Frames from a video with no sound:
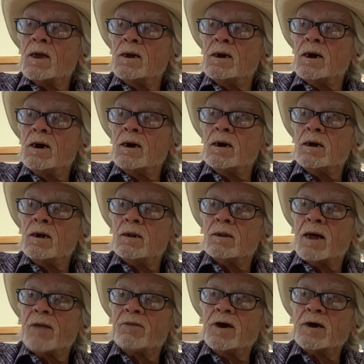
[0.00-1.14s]

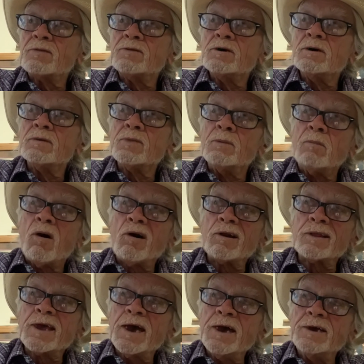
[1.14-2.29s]
I think the Martin
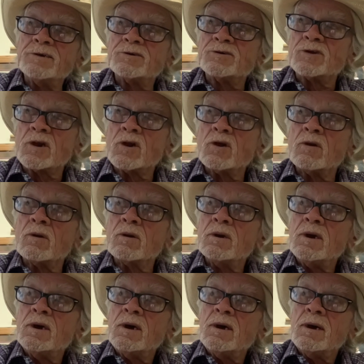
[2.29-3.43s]
case is a little
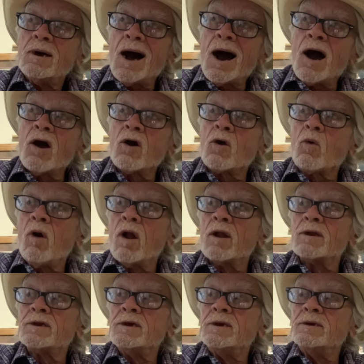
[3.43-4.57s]
higher
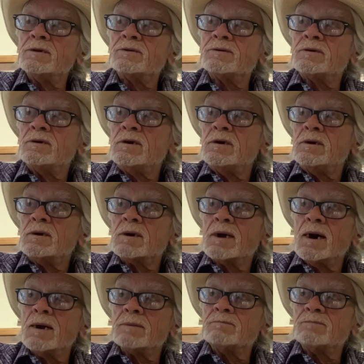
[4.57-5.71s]
quality. It's
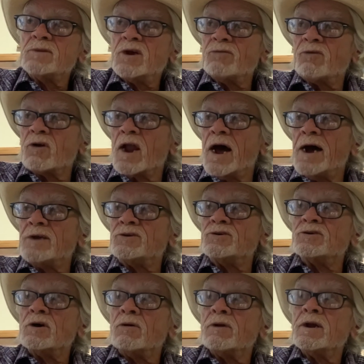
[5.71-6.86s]
got different
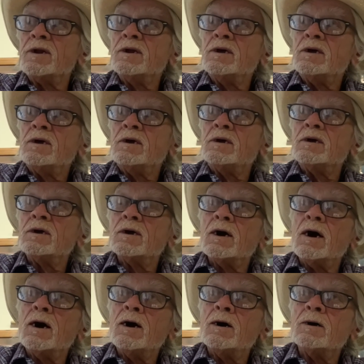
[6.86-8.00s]
latches on it,
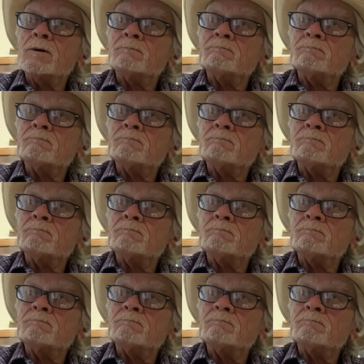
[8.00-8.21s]
um,